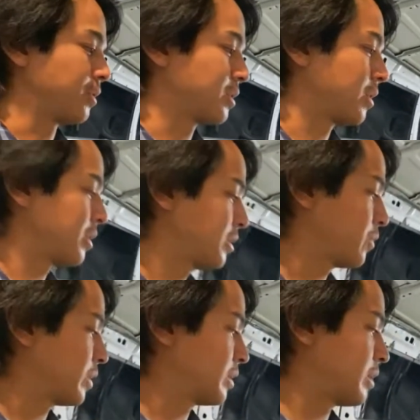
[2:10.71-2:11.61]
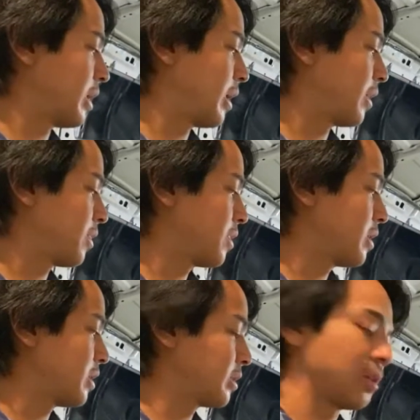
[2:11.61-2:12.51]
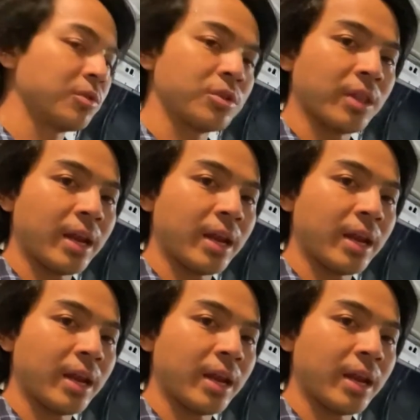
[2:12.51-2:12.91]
So this was uh, the solution